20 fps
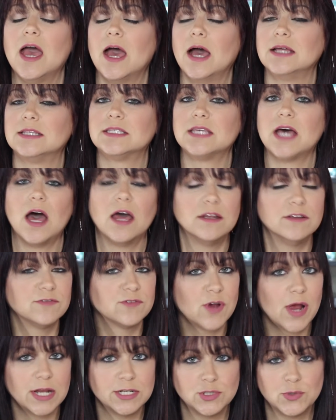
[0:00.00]
a ton of
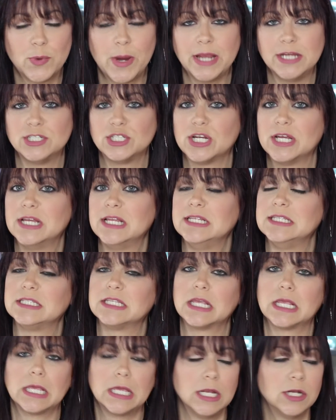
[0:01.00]
graduations,
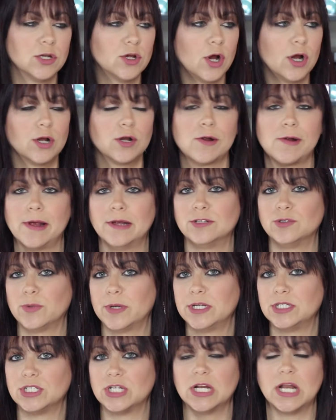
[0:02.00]
kindergarten
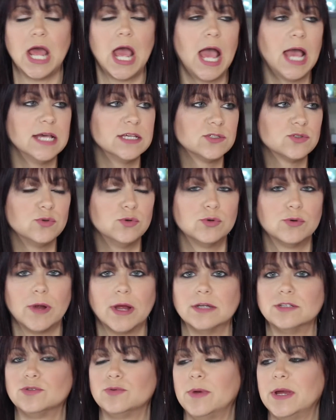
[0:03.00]
graduation, high school
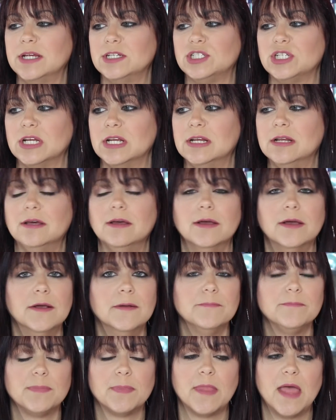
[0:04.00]
graduation.
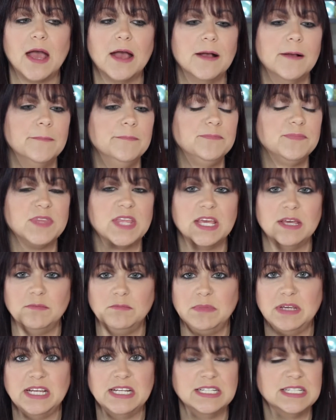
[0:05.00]
It
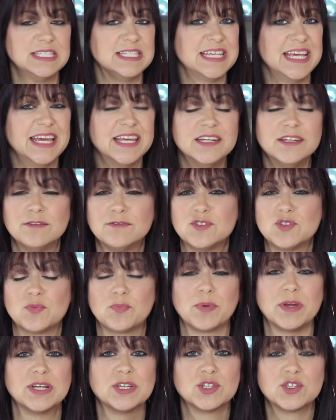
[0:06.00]
means the end of
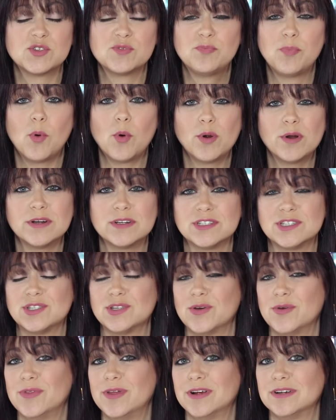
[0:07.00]
spring sports,
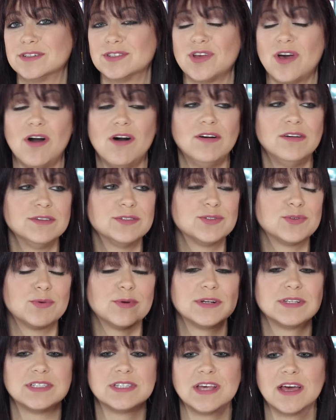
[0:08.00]
so there's all
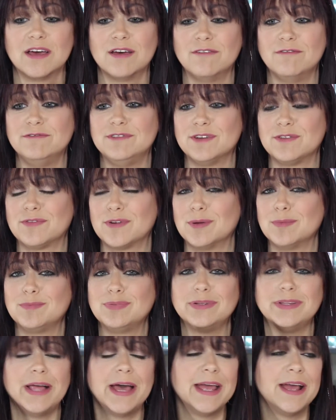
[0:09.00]
sorts of different
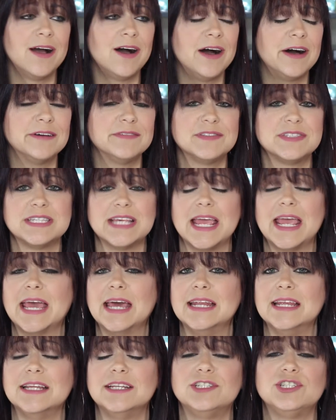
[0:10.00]
playoffs,
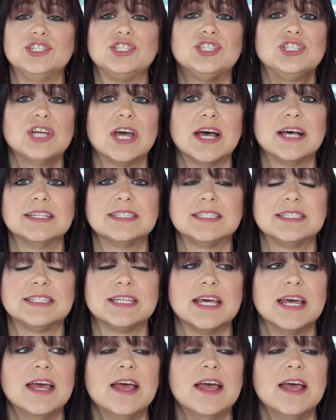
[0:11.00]
and it's just,